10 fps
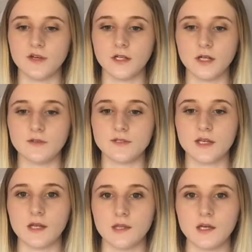very close
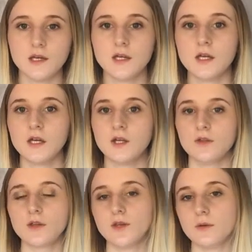together.
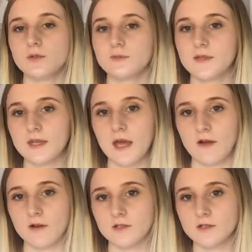The queue to meet the
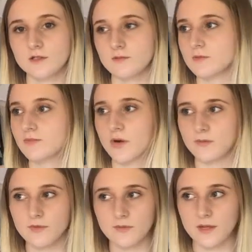characters was
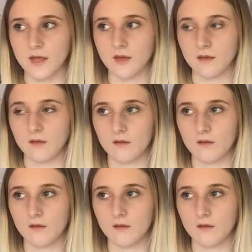probably like